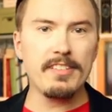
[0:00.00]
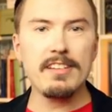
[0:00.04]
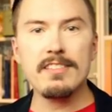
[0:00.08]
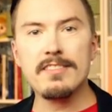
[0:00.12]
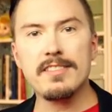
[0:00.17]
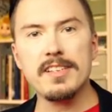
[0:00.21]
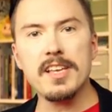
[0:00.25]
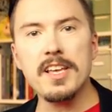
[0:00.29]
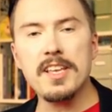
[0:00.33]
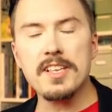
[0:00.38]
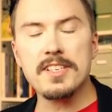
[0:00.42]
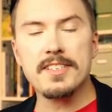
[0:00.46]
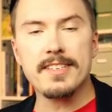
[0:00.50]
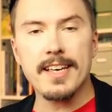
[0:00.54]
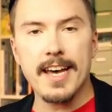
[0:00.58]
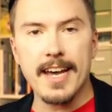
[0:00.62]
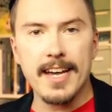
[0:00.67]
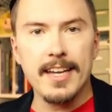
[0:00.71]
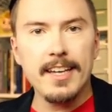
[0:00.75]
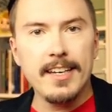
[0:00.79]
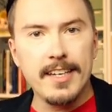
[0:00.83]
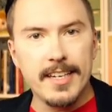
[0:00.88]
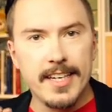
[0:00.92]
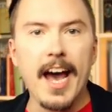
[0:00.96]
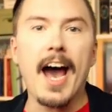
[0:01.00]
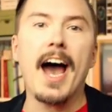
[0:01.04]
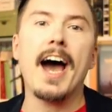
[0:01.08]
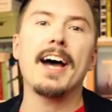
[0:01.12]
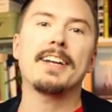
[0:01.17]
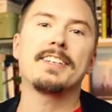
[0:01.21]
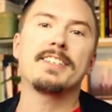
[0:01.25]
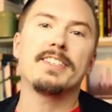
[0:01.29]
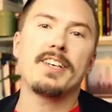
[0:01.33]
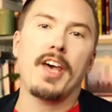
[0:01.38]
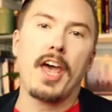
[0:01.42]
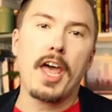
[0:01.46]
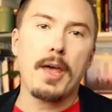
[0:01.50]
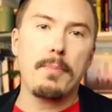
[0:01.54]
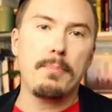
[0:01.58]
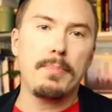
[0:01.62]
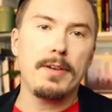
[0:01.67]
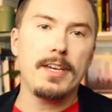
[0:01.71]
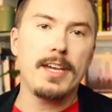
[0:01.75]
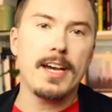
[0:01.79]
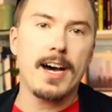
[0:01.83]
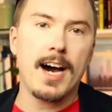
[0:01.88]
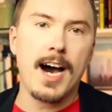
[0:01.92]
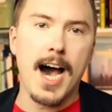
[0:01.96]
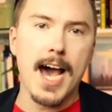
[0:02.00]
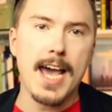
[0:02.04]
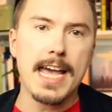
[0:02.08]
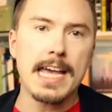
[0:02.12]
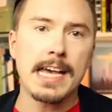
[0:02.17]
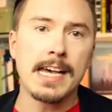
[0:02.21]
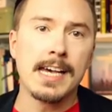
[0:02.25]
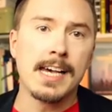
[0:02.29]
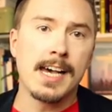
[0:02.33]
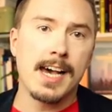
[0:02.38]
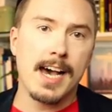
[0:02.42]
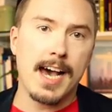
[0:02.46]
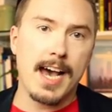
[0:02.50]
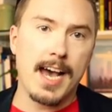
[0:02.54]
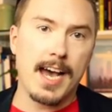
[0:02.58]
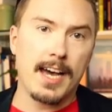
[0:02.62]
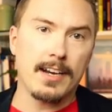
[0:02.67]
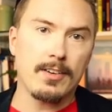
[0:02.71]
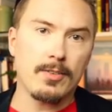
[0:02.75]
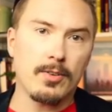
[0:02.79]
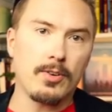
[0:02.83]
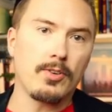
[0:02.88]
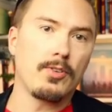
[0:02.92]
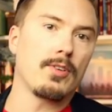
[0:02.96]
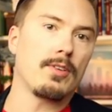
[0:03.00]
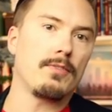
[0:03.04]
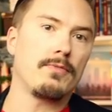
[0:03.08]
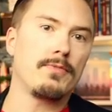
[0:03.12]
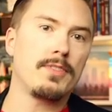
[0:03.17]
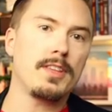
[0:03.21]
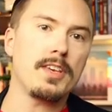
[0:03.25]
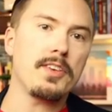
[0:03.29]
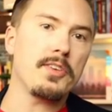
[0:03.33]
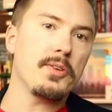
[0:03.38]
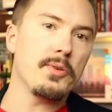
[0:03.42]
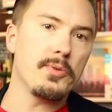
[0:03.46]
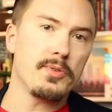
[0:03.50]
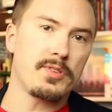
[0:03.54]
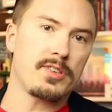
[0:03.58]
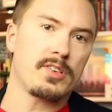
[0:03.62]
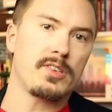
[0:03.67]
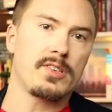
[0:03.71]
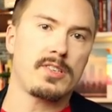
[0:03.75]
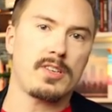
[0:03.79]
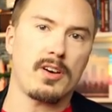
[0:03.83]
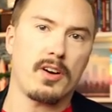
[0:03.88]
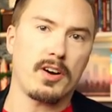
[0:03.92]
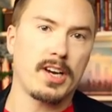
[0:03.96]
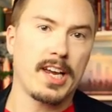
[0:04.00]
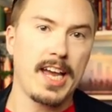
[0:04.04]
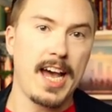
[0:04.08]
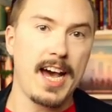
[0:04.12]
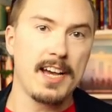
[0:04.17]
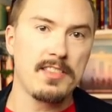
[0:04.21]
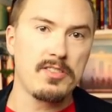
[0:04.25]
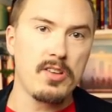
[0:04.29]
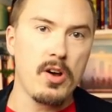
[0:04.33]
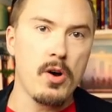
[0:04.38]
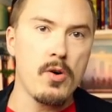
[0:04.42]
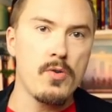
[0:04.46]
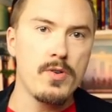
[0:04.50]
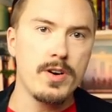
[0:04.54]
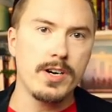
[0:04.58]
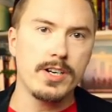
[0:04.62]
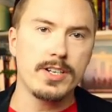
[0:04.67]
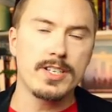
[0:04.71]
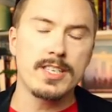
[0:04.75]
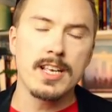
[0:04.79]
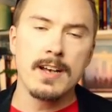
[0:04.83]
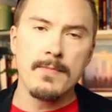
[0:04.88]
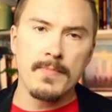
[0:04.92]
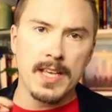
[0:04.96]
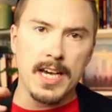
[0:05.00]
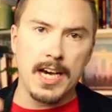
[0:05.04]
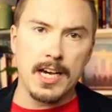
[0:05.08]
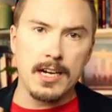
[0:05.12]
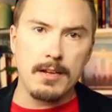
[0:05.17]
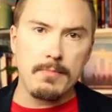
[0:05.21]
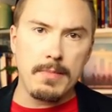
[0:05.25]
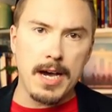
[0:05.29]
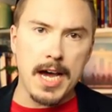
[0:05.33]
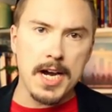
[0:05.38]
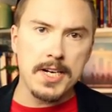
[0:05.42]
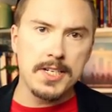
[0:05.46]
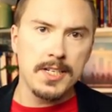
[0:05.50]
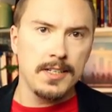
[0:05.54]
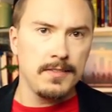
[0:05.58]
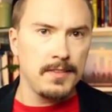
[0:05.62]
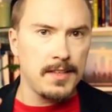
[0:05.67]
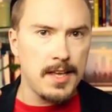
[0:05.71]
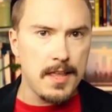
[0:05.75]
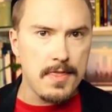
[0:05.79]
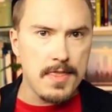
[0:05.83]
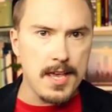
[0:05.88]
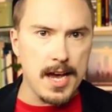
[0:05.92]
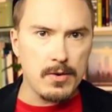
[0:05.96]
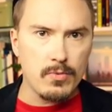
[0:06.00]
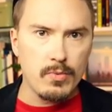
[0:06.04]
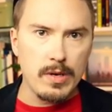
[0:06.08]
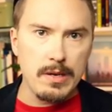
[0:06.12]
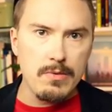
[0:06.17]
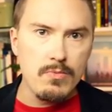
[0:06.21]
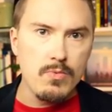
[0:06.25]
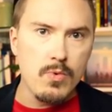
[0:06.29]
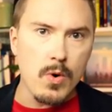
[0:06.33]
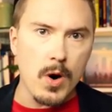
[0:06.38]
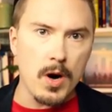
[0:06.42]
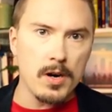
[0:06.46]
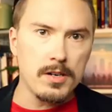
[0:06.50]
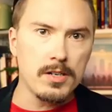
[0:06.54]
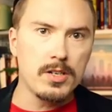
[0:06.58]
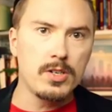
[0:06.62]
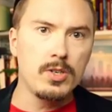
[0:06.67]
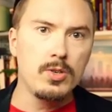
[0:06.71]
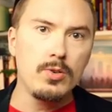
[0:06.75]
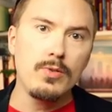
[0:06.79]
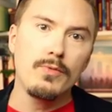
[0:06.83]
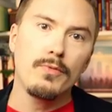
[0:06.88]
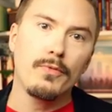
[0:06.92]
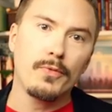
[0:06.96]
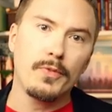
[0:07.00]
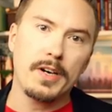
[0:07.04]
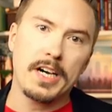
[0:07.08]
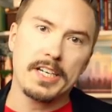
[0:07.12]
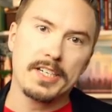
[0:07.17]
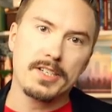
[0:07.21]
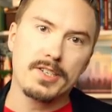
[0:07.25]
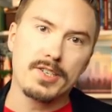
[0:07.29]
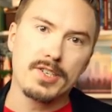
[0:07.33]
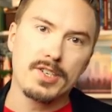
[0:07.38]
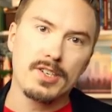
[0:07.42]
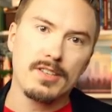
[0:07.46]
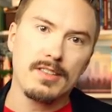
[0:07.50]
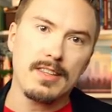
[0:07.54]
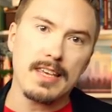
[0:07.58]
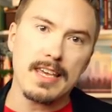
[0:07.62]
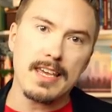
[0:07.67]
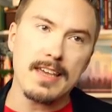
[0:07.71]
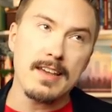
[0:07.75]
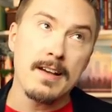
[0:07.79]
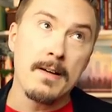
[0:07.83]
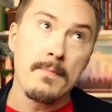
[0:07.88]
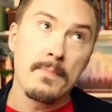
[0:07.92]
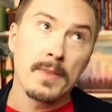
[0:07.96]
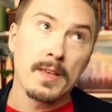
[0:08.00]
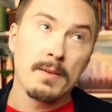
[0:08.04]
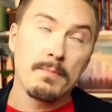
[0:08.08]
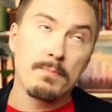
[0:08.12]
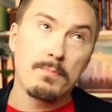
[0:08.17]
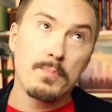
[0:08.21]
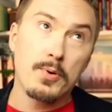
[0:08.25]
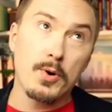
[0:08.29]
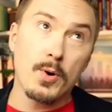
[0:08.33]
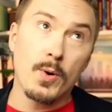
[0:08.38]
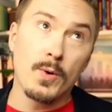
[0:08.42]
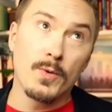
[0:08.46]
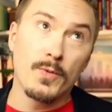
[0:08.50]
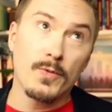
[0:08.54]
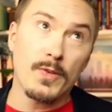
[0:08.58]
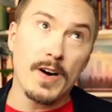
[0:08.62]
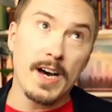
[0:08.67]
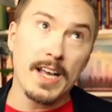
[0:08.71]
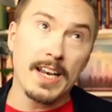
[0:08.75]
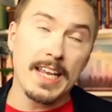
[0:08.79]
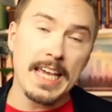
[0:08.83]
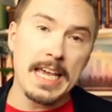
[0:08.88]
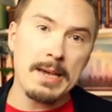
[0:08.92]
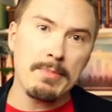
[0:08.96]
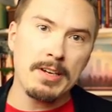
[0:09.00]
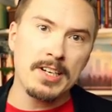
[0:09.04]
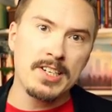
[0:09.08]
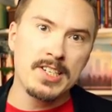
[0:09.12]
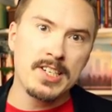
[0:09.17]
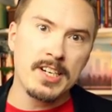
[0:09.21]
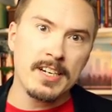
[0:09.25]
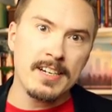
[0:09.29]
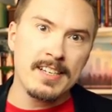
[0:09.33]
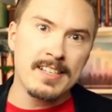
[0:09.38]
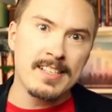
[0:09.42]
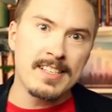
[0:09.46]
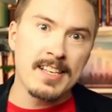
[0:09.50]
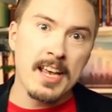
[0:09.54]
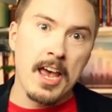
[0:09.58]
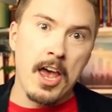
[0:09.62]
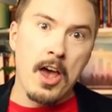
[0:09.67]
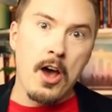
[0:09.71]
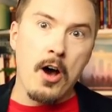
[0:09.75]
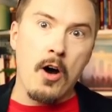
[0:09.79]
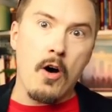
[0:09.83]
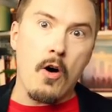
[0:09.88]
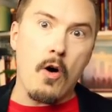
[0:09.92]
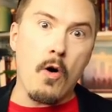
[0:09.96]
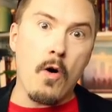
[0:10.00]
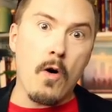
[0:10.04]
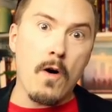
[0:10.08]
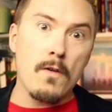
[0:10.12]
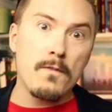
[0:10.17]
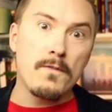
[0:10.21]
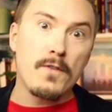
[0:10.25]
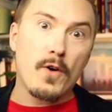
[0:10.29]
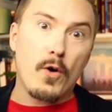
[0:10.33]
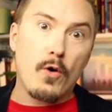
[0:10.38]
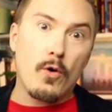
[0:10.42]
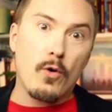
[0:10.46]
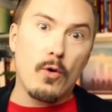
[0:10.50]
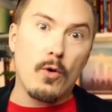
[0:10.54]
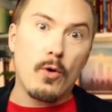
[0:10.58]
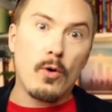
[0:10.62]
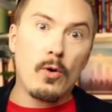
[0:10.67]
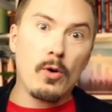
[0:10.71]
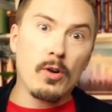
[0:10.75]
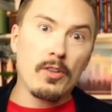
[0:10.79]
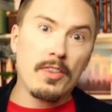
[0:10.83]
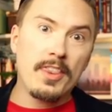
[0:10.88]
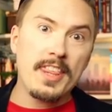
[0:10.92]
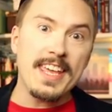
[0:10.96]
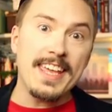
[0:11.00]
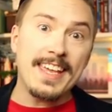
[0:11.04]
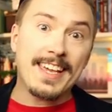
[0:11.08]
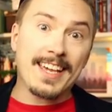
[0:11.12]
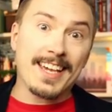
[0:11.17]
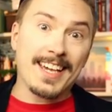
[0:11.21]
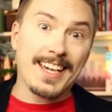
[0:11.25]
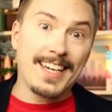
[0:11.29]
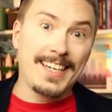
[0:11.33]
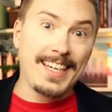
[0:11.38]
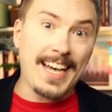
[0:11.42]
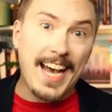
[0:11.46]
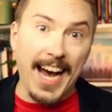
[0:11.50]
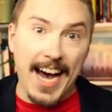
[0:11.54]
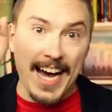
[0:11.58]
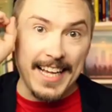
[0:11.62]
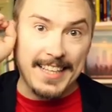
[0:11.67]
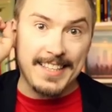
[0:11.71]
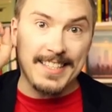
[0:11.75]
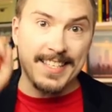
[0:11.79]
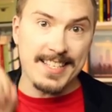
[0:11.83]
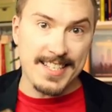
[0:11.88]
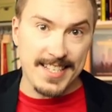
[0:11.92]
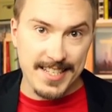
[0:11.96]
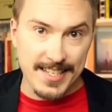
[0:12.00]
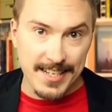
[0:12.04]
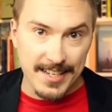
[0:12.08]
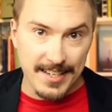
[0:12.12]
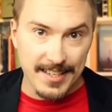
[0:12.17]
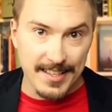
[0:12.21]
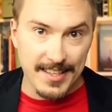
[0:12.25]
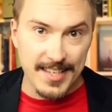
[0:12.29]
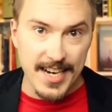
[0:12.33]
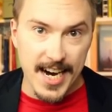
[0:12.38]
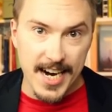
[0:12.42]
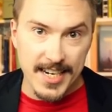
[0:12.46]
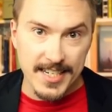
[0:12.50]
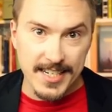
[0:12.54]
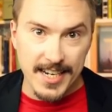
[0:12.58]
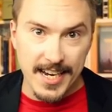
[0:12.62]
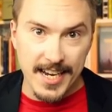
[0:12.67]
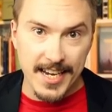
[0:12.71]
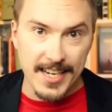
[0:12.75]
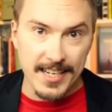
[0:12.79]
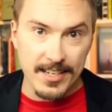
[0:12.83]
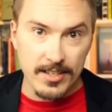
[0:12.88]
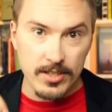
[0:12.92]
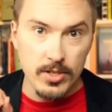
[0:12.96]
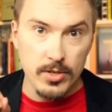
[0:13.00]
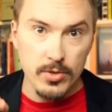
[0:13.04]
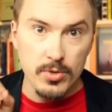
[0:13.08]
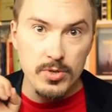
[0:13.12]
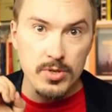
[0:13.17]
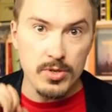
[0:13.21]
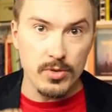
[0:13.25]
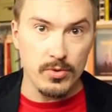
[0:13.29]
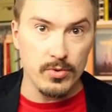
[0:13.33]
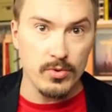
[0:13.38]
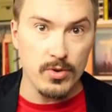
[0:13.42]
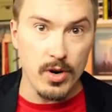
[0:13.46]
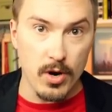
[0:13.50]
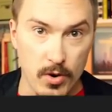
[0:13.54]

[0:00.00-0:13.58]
this is a Cat API and all of the users are cat owners, and imagine that we want to fetch the profile images of all the cats that a user